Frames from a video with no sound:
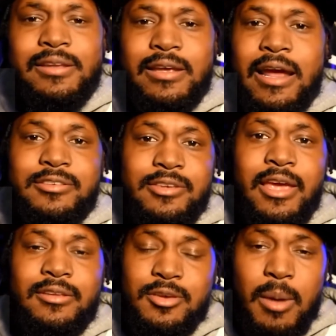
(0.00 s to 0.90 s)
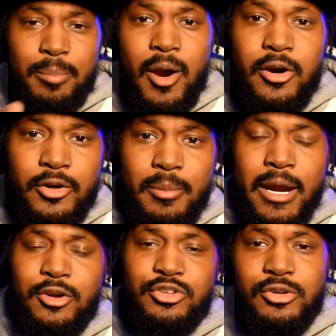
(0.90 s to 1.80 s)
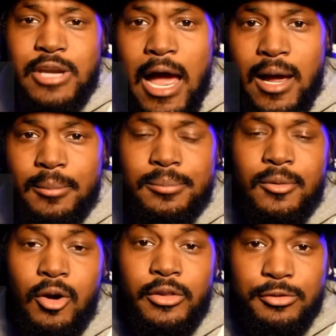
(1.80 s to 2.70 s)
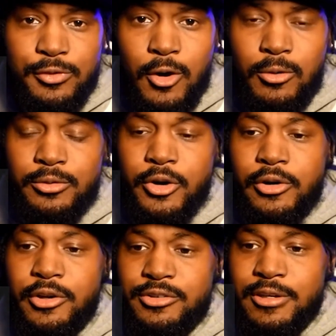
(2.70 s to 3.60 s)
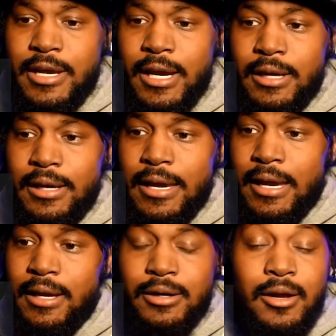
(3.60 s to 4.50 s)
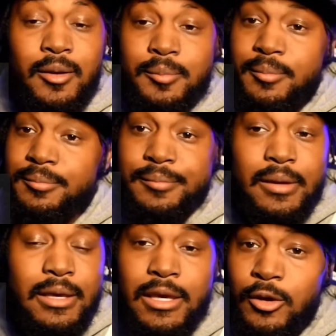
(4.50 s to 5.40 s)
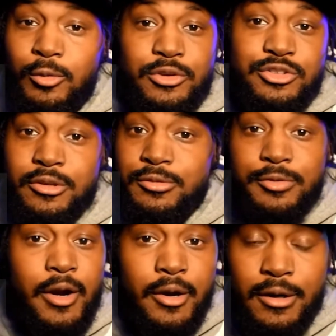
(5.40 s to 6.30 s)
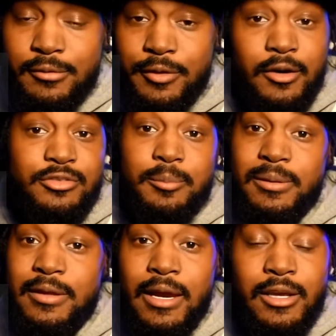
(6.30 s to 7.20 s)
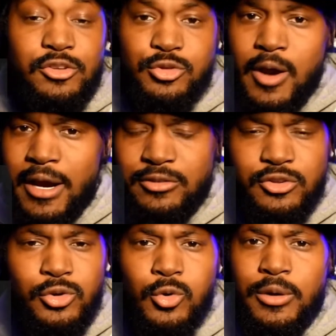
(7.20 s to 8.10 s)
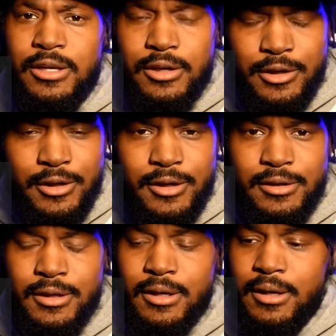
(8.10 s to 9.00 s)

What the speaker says: that I said to my partner manager, Dom, on the phone earlier today. And he was just very, very sympathetic, trying to do what he could.